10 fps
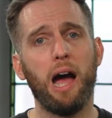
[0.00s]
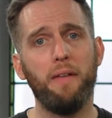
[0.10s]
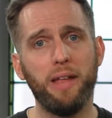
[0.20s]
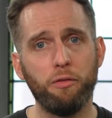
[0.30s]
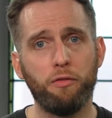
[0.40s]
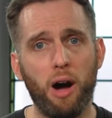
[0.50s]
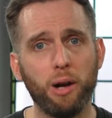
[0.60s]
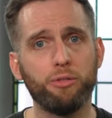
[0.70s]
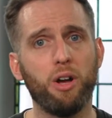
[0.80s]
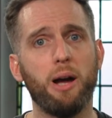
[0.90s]
And then
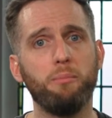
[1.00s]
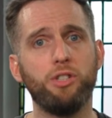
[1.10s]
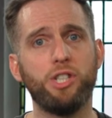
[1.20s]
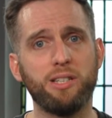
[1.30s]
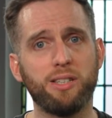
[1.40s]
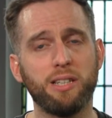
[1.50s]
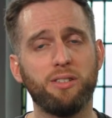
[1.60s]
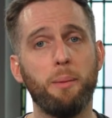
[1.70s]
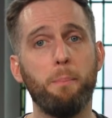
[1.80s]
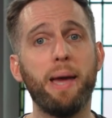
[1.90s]
final time, Jesus says
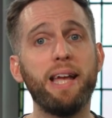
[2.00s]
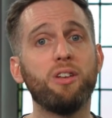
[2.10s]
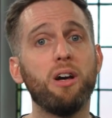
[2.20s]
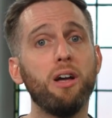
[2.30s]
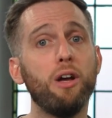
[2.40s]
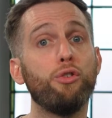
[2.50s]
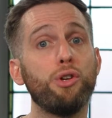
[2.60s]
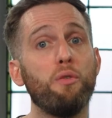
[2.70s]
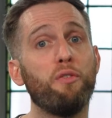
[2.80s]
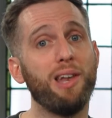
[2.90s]
to him, "Peter,
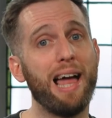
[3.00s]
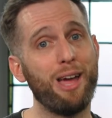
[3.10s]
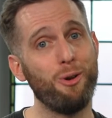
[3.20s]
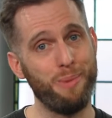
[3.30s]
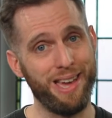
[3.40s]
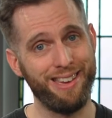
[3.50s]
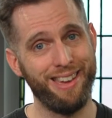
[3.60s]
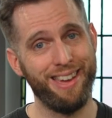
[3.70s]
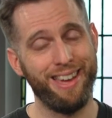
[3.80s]
do you phileo me?"